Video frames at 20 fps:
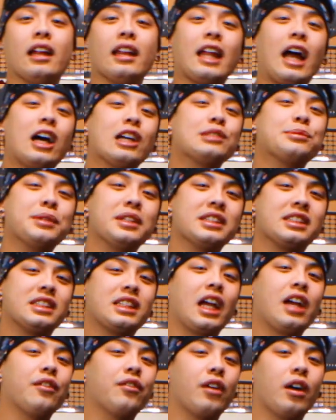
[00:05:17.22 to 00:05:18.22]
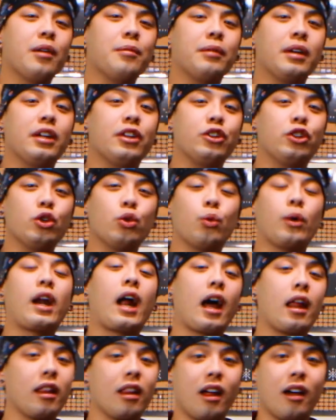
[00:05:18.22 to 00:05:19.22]
It allows me to save up and do what
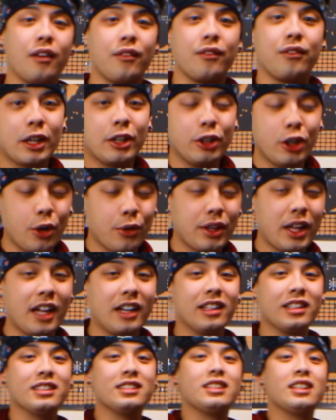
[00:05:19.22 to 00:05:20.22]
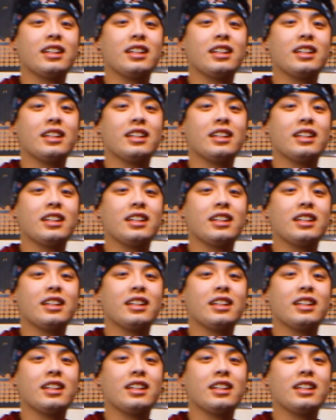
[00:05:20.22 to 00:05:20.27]
I love. You know what that is?